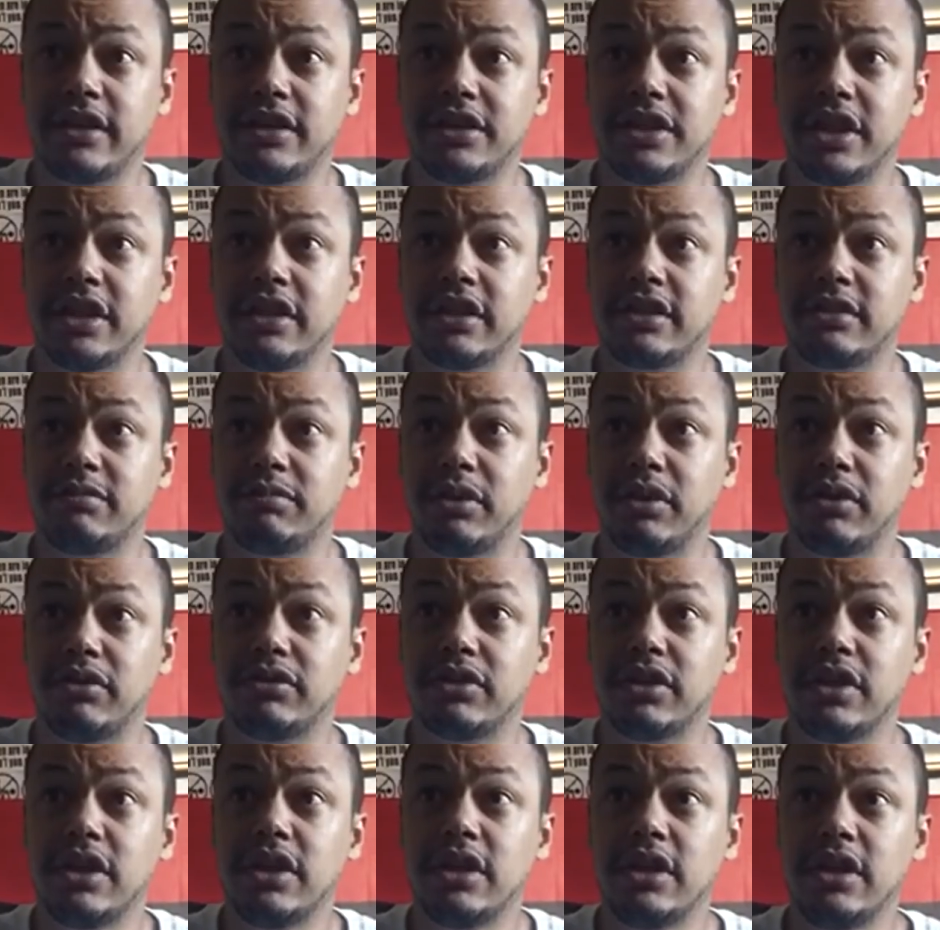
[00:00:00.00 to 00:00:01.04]
agenda
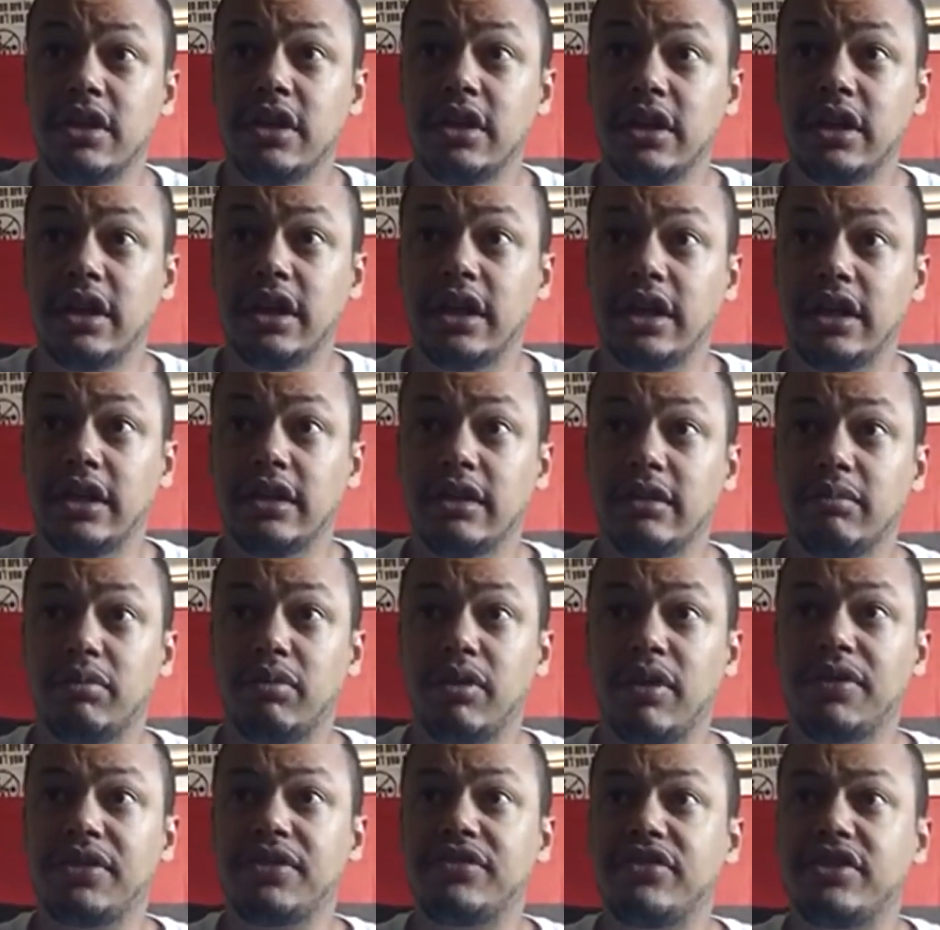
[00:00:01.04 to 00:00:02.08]
exposed, in
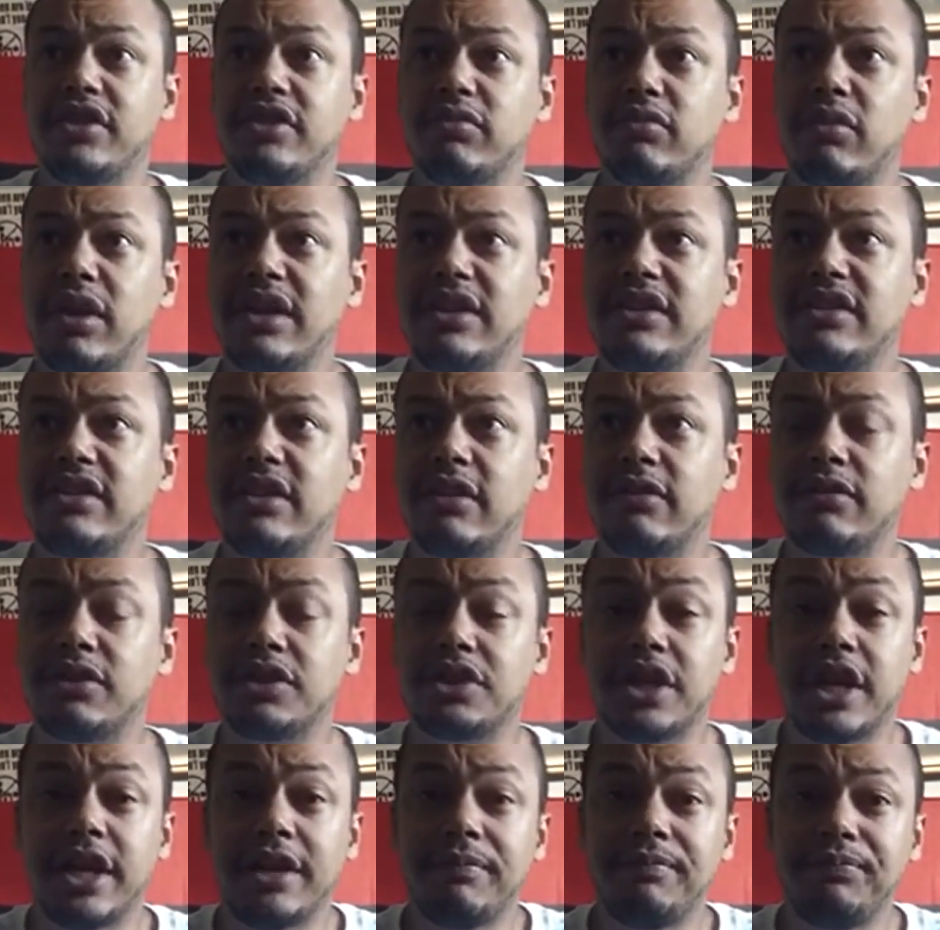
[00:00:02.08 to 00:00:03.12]
parentheses, Red Silver
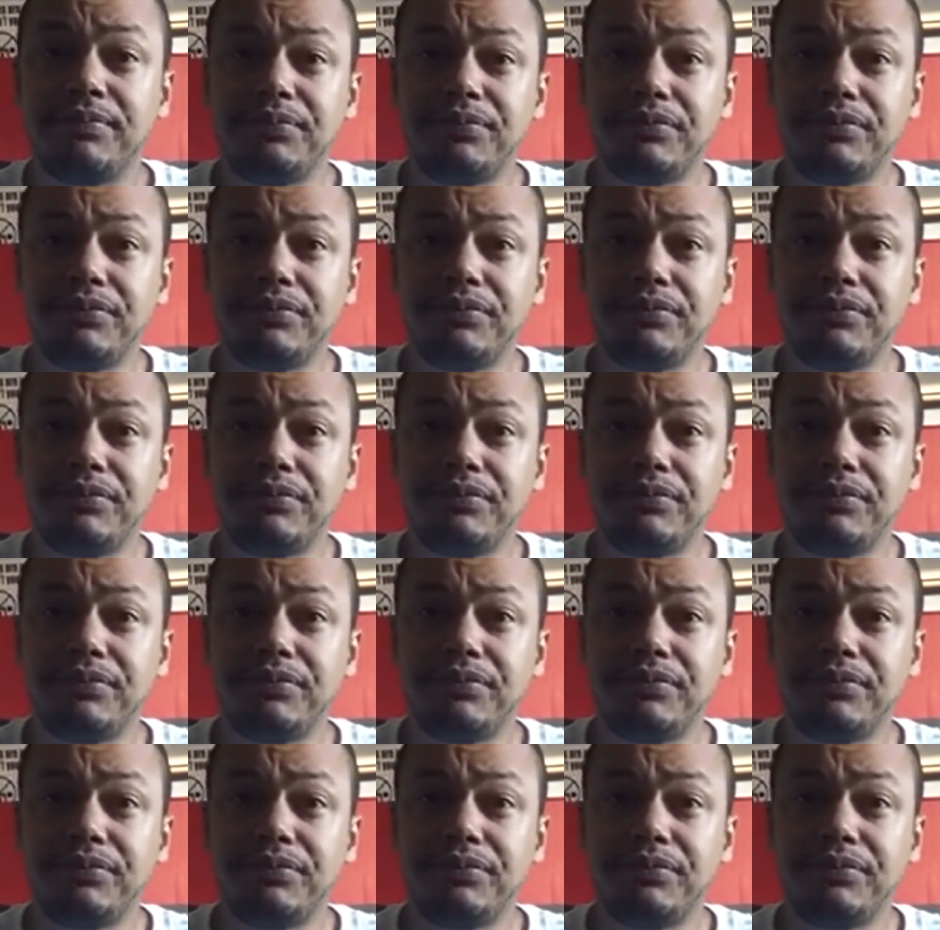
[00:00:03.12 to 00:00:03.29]
J.